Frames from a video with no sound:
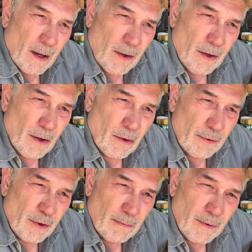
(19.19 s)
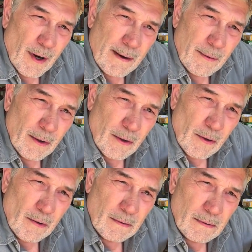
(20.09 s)
You know, some time
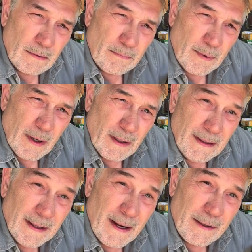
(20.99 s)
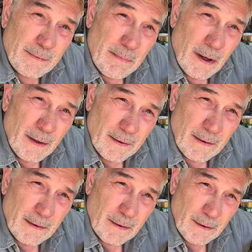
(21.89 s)
ago, probably last month,
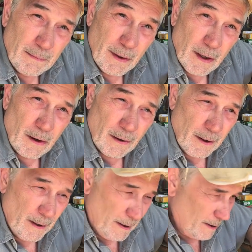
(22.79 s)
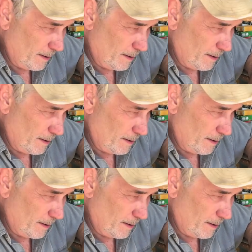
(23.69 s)
could be longer,